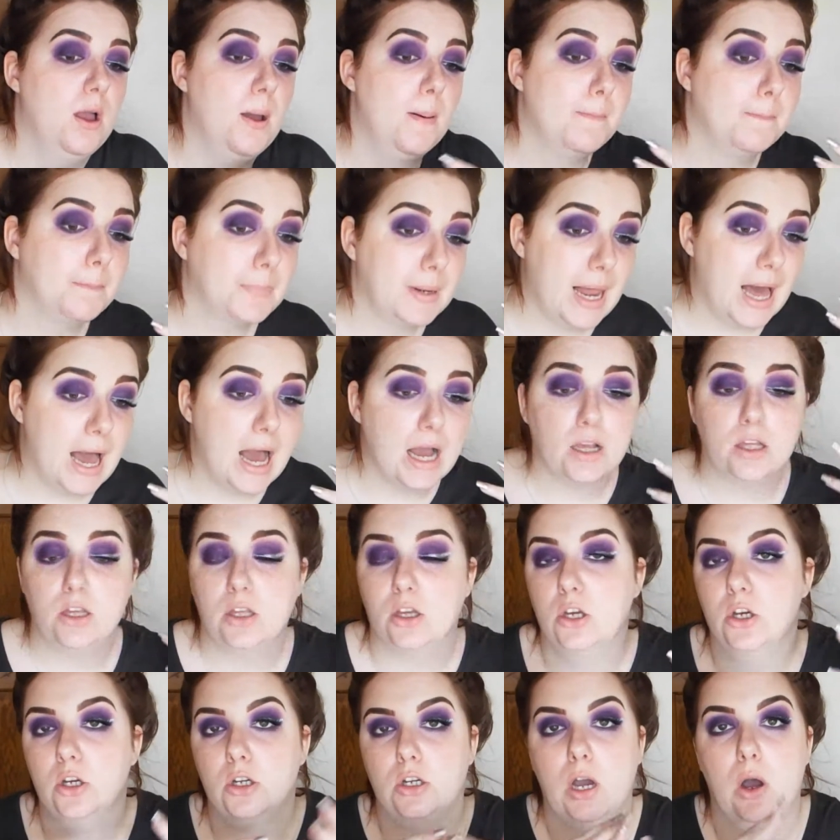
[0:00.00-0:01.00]
black, you
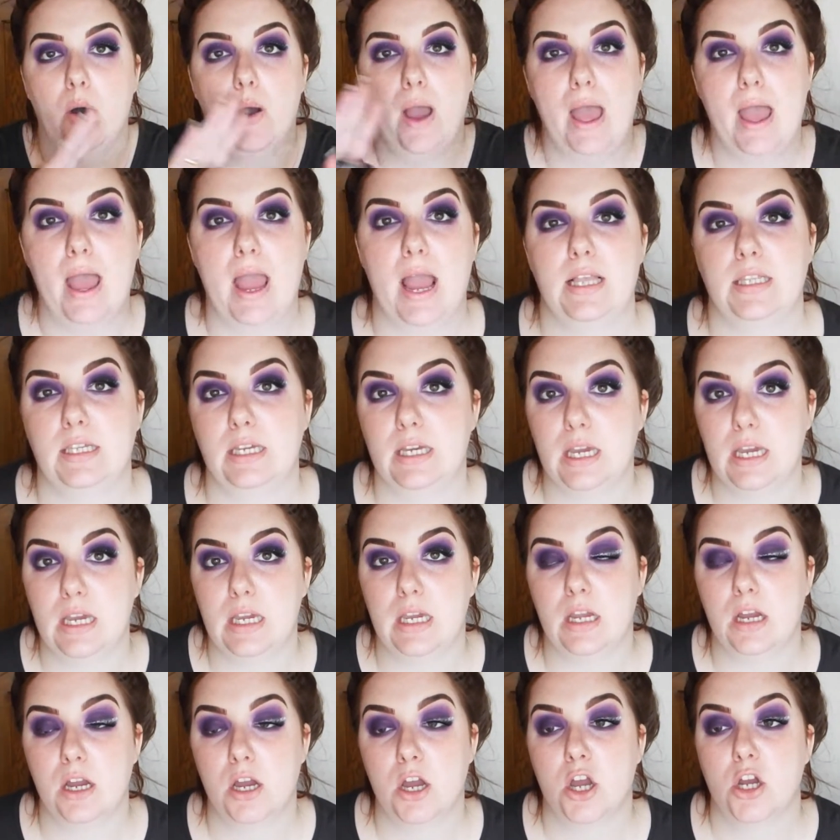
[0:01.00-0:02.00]
could go any
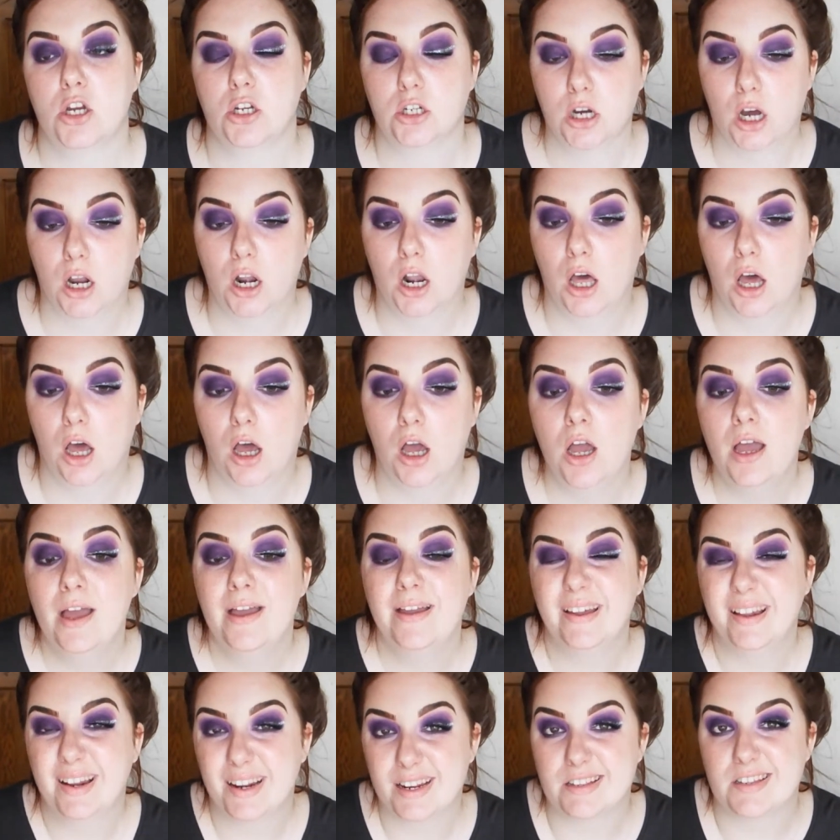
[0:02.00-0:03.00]
colour
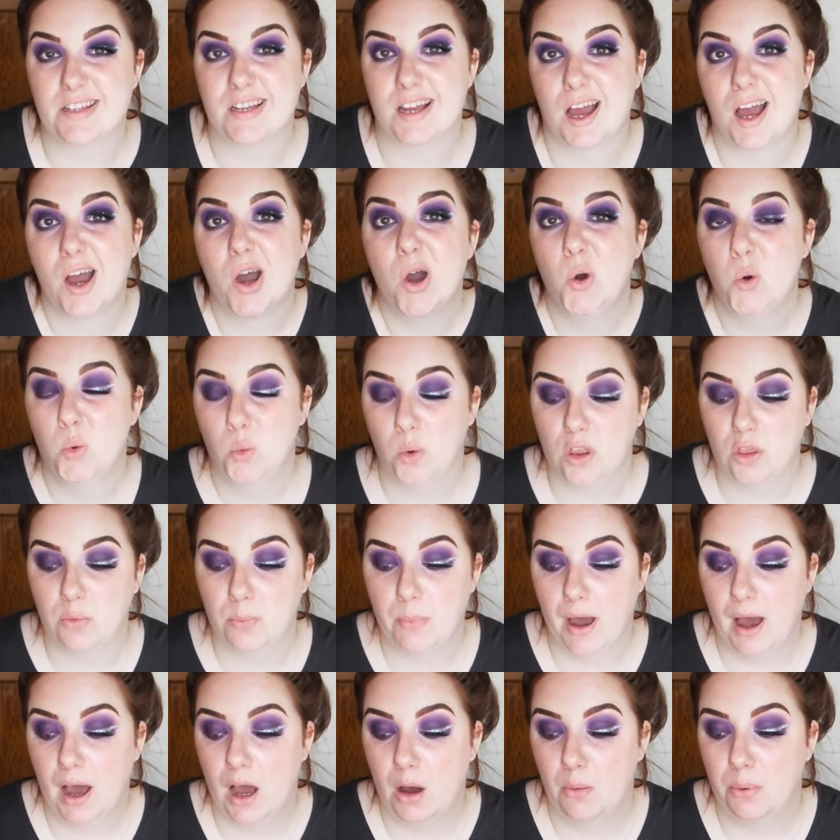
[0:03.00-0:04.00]
glitter with
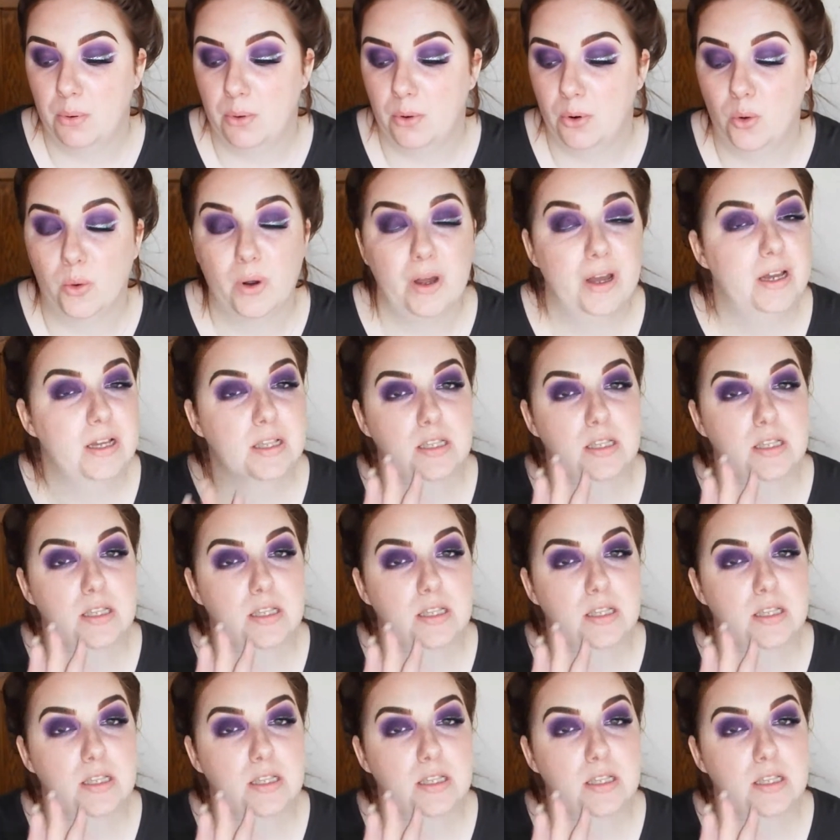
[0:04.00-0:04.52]
purple. It's